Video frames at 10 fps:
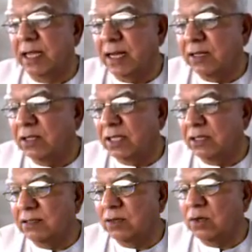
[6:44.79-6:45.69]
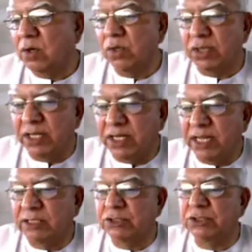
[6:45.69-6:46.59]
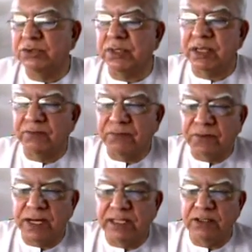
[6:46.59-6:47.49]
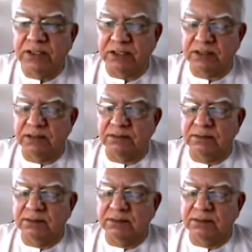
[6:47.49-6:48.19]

And then on the net you can find there